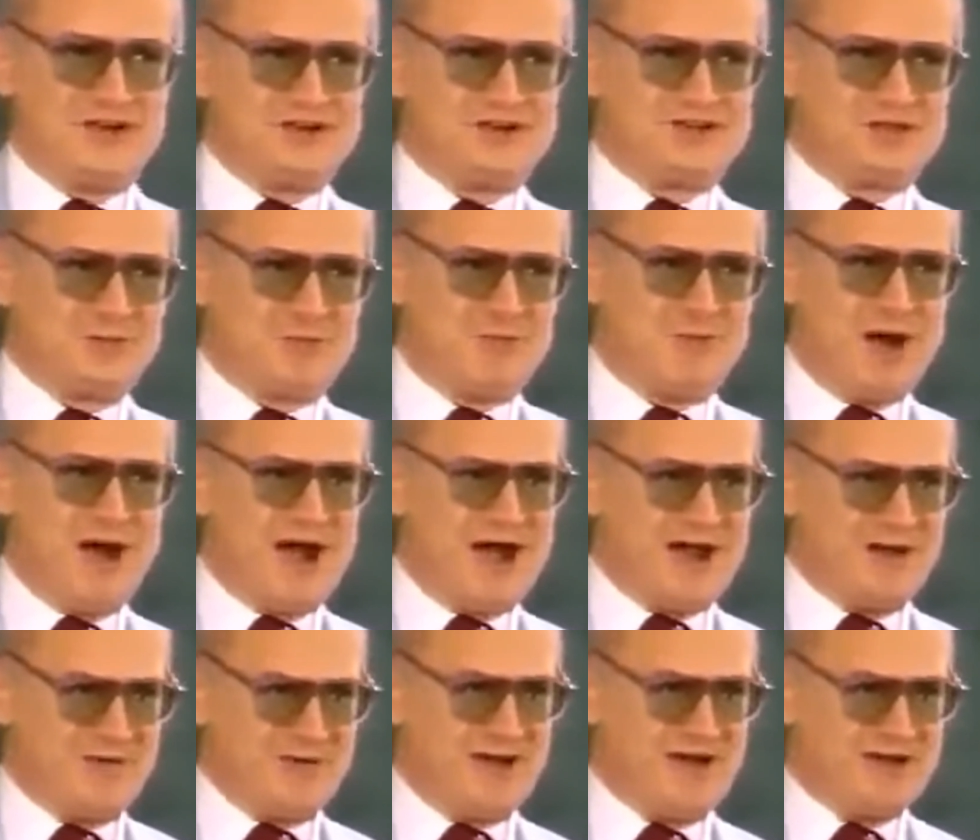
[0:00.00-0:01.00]
angry, say,
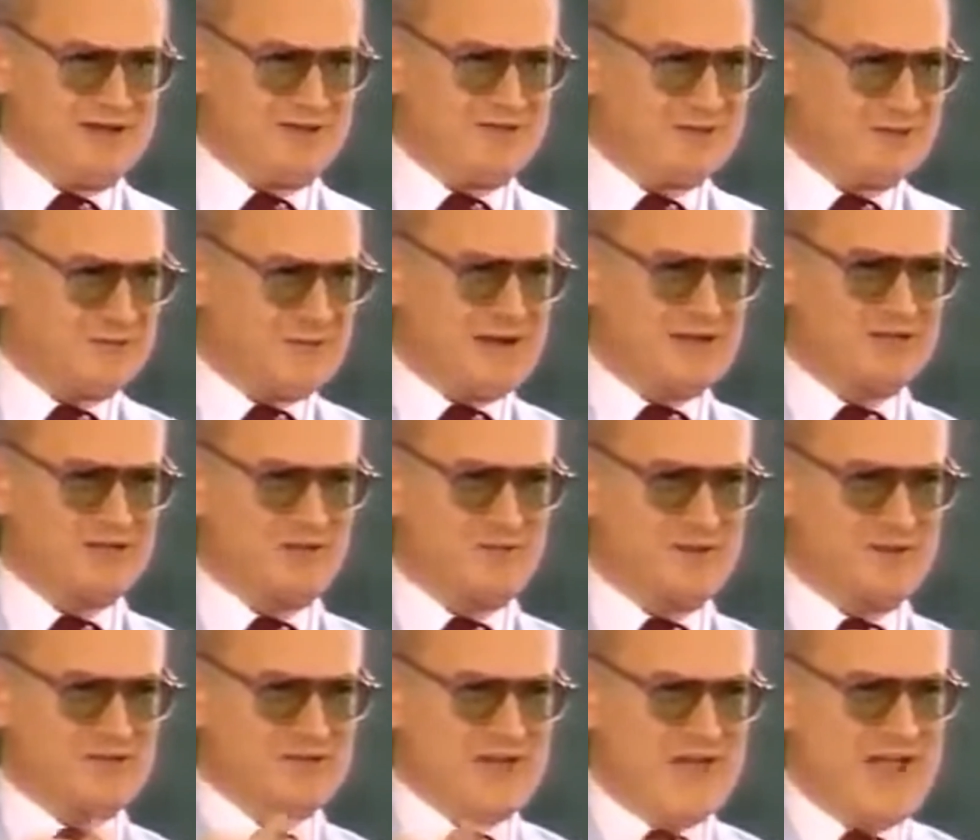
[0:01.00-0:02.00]
why
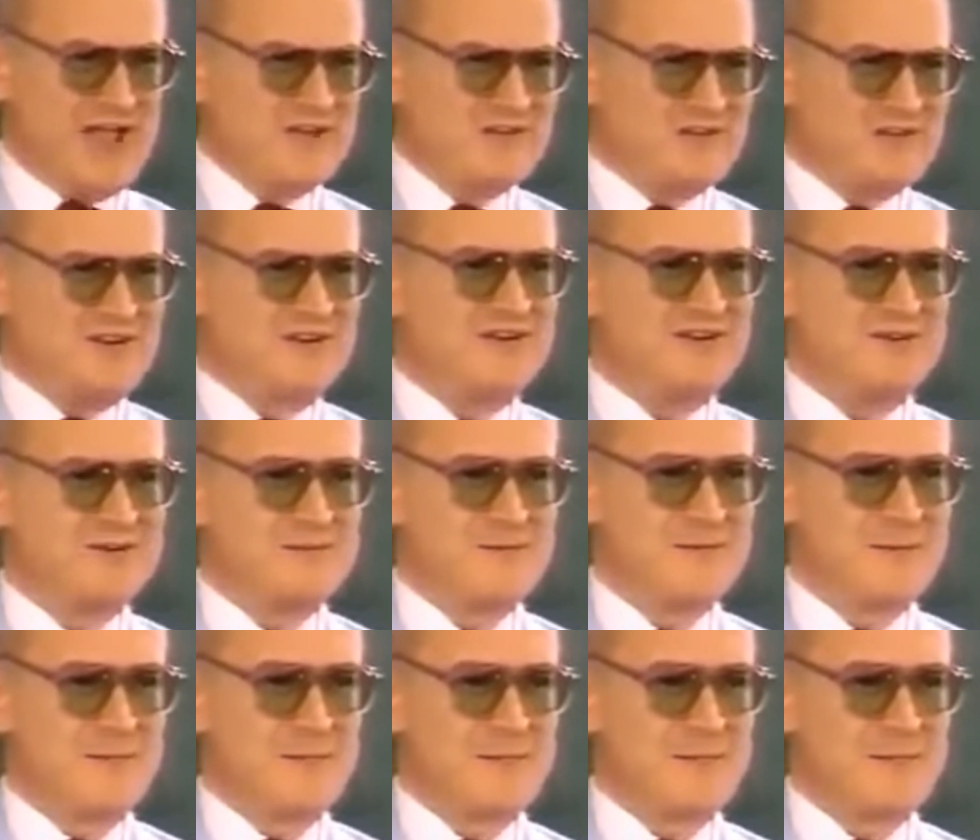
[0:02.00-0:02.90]
so much hatred?